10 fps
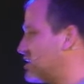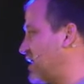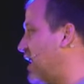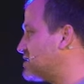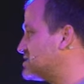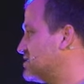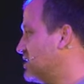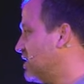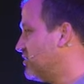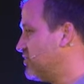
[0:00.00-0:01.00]
Connect
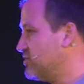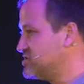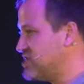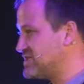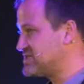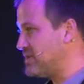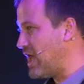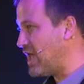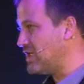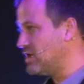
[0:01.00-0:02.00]
from the
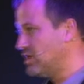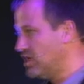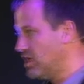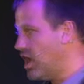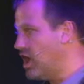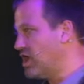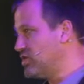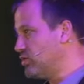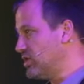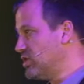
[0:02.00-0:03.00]
GSMA uh,
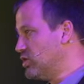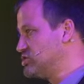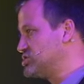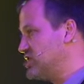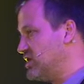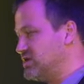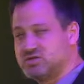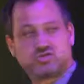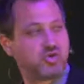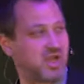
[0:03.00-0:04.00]
that we launched in
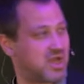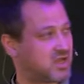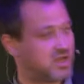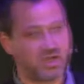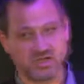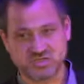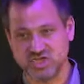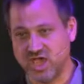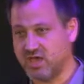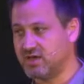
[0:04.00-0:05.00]
Sri Lanka last
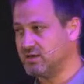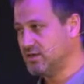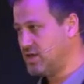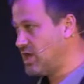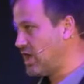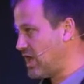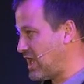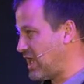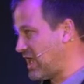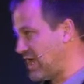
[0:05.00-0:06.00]
year.
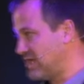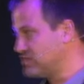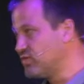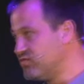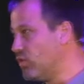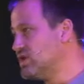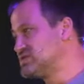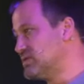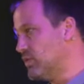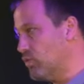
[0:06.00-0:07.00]
and we've won
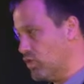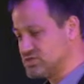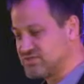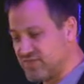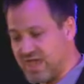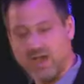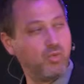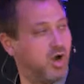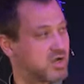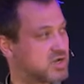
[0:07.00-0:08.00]
some awards for that
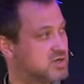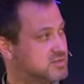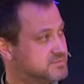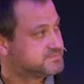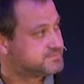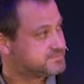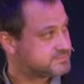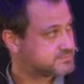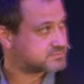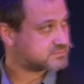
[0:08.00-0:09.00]
work.
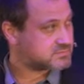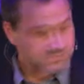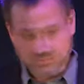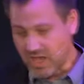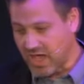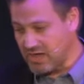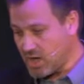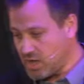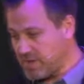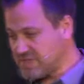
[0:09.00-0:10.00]
And,
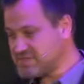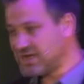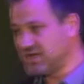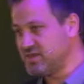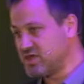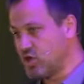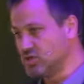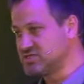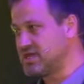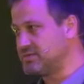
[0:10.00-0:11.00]
and basically, the
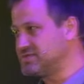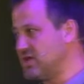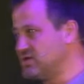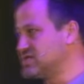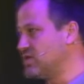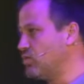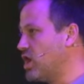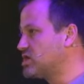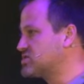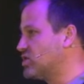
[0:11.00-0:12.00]
concept here is it
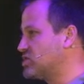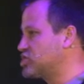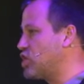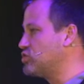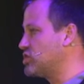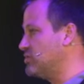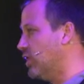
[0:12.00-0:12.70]
works on a token